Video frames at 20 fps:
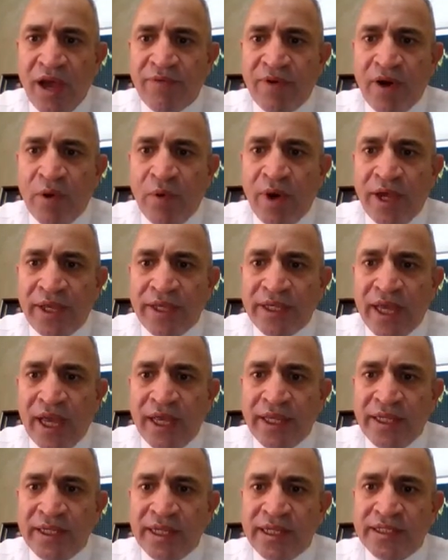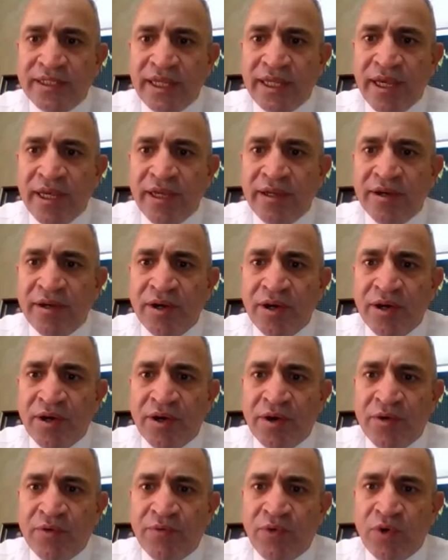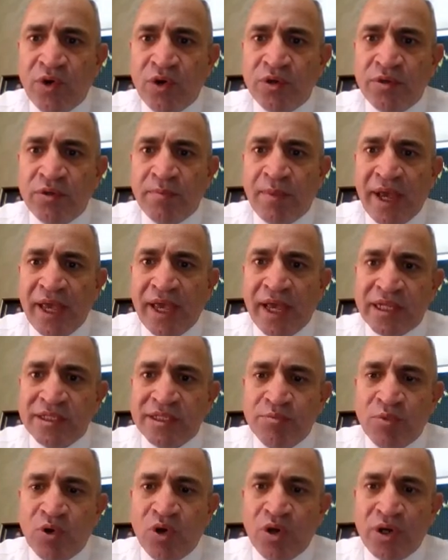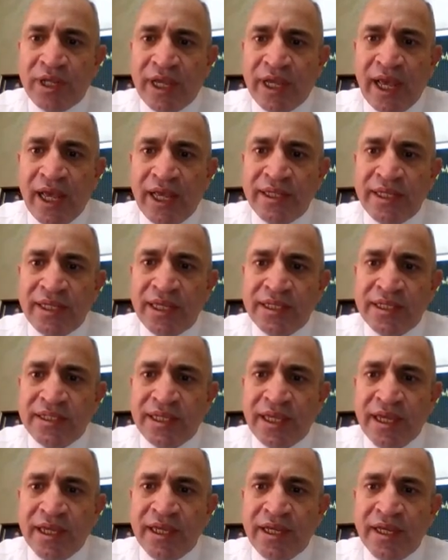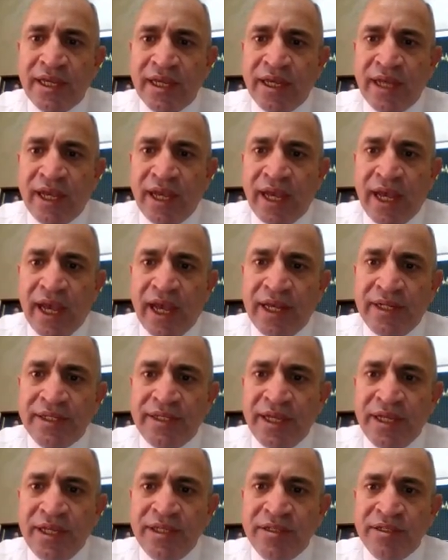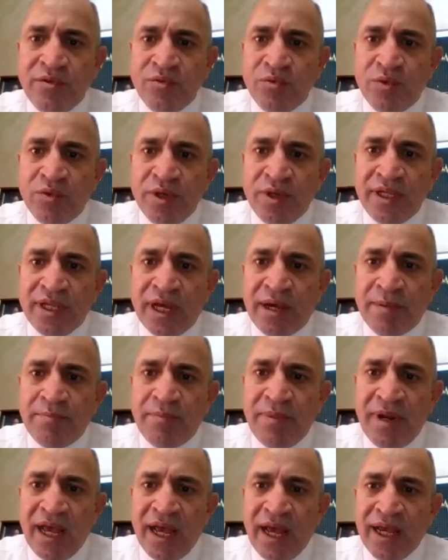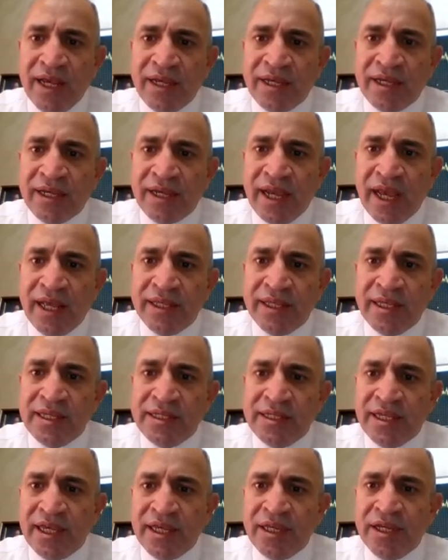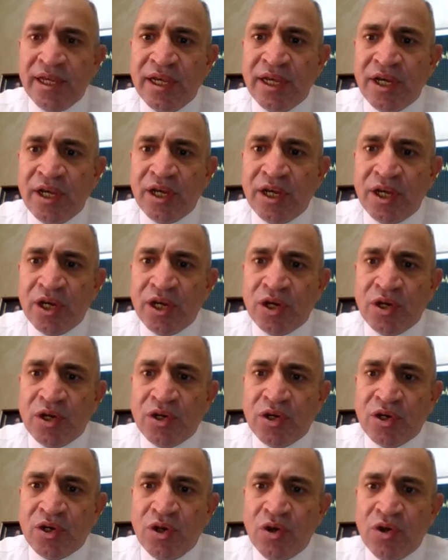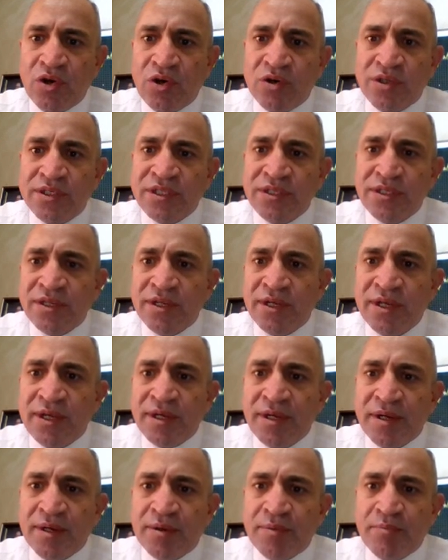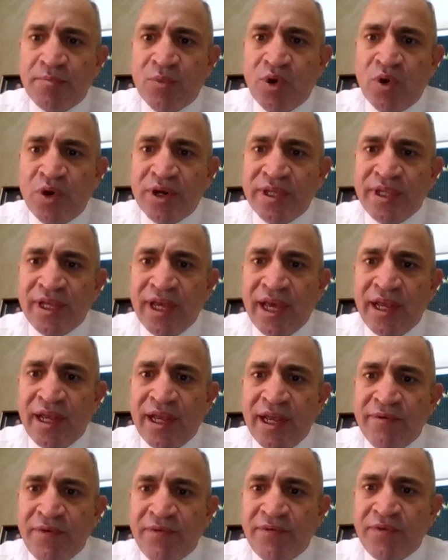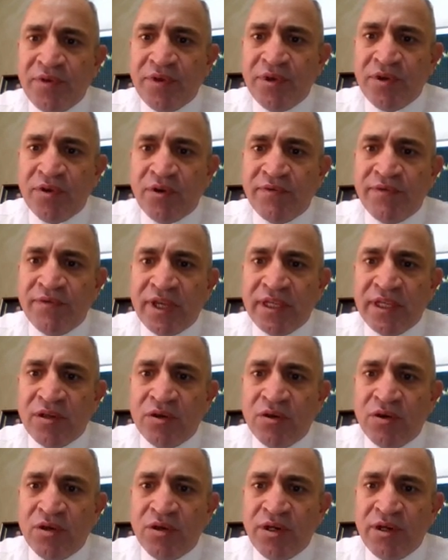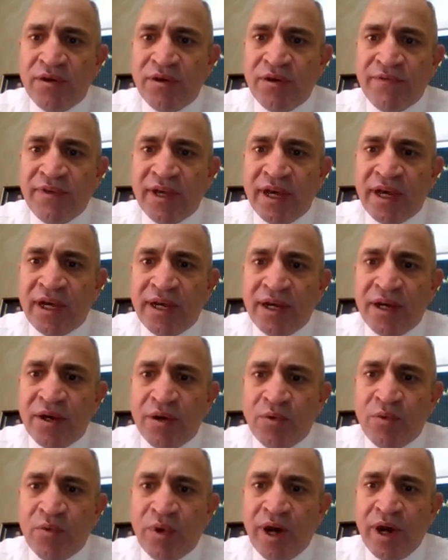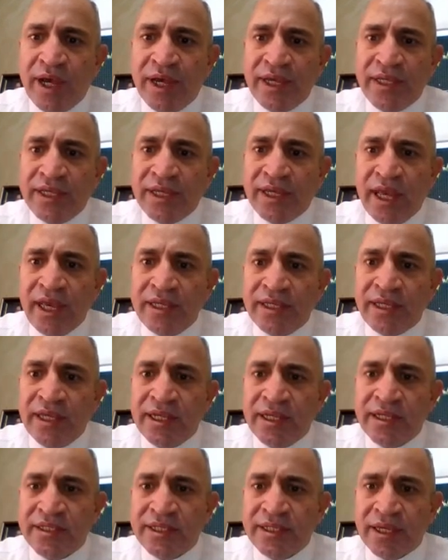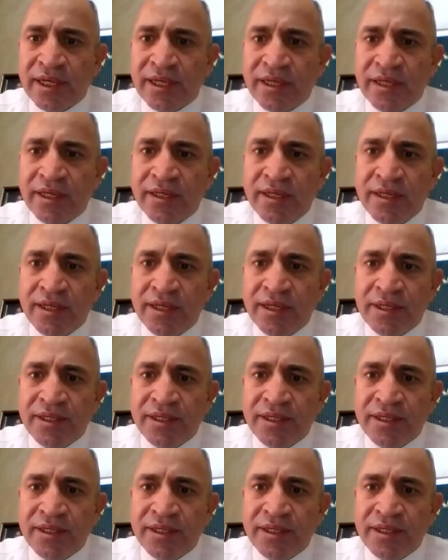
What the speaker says: We have a white candlestick followed by a small candlestick and end with a black candlestick close more than 50 of the tall of the white candlestick.